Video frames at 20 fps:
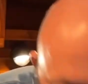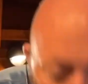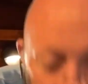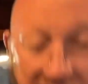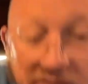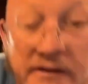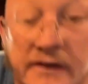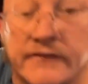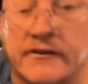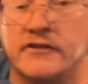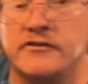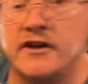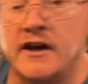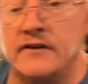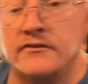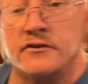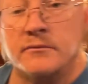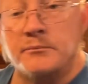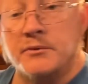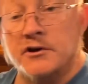Okay, now this
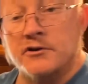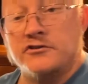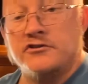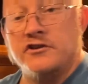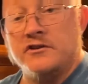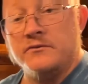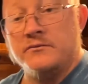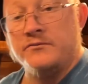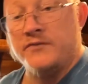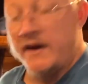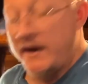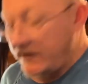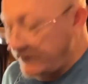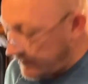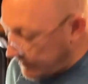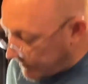has a built-in fan to